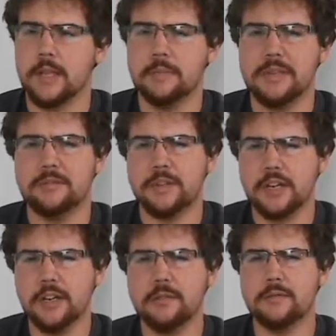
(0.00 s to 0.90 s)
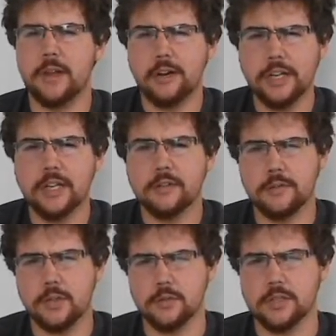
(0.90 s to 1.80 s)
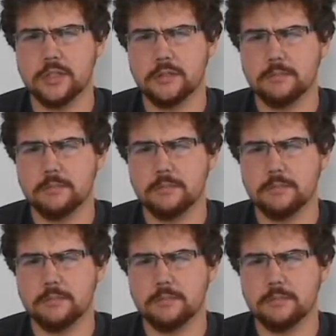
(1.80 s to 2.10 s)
Be very, very confused.